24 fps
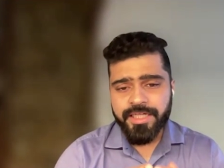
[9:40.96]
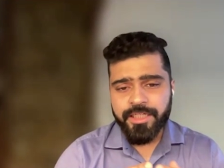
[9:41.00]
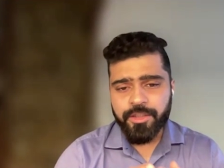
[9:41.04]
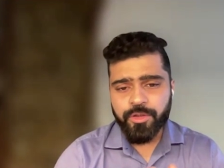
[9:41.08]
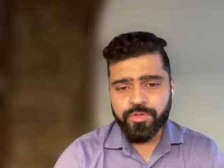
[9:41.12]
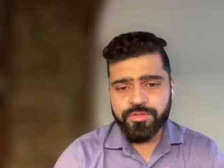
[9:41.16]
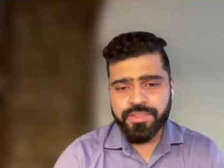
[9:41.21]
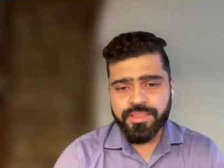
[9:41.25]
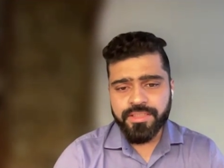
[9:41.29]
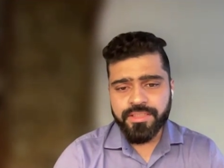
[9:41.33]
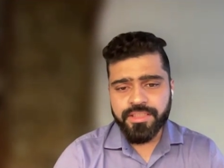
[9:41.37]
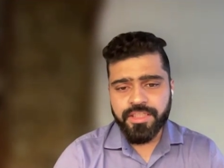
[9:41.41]

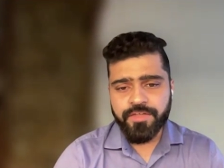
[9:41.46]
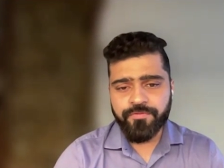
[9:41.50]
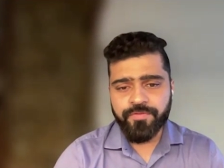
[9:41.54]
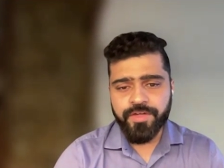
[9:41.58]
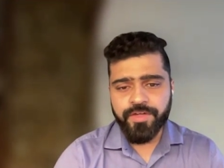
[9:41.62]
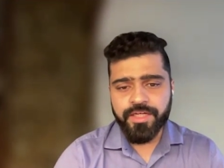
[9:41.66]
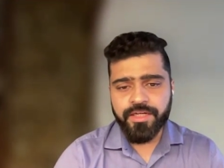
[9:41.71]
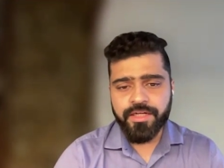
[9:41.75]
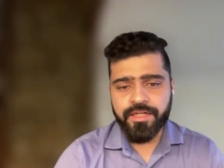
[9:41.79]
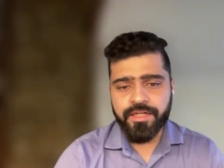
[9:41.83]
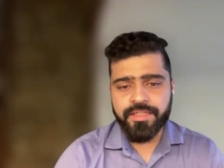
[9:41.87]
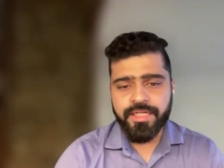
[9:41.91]
lead to
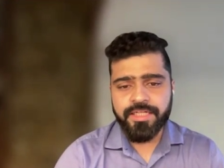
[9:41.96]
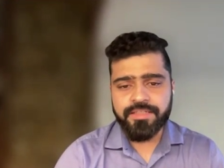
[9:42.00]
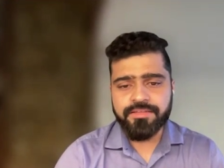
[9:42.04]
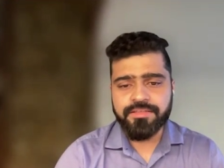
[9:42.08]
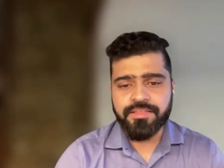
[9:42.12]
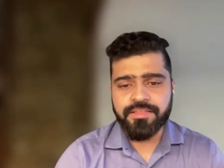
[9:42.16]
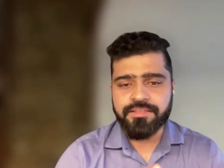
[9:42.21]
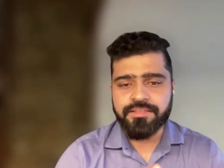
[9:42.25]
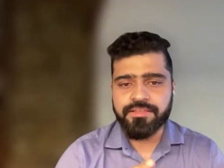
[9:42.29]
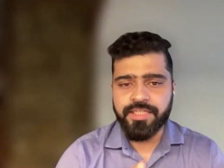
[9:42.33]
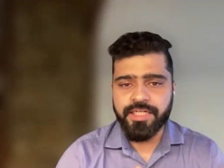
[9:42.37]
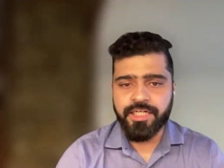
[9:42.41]
significant
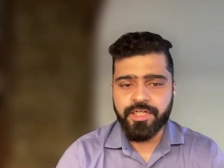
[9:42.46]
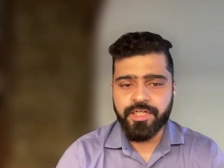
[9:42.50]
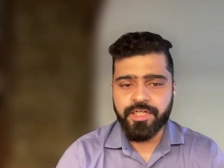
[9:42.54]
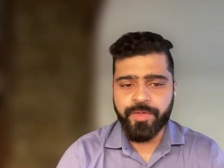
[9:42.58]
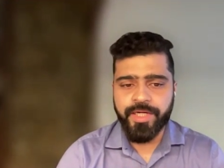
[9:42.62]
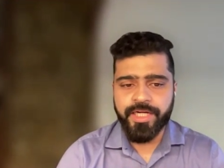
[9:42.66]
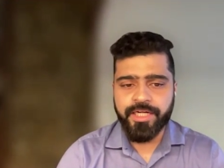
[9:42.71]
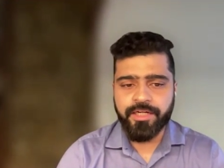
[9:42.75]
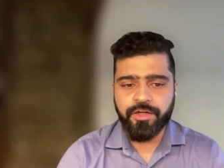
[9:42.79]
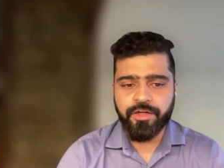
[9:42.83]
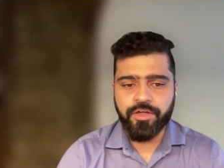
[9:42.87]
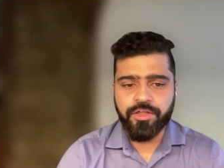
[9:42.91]
and
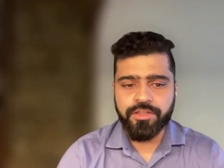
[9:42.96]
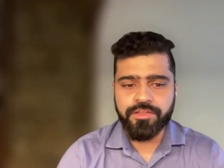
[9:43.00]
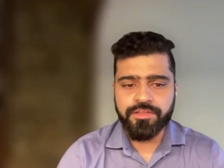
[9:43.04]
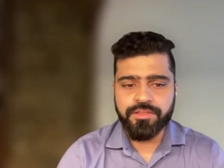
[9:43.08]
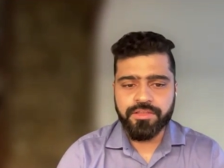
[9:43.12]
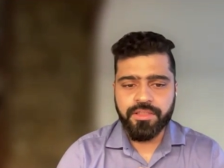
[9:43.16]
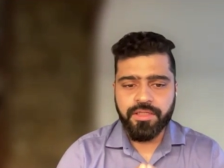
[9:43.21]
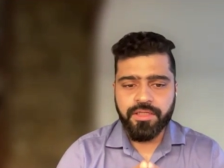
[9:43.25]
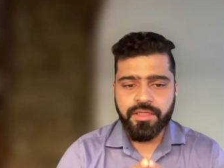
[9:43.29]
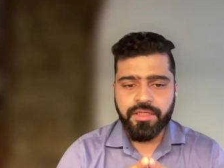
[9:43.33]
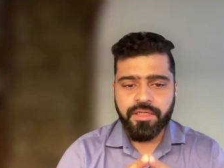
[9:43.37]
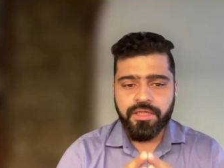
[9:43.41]
sustained weight
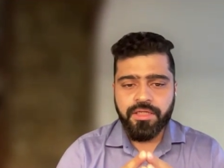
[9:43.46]
loss.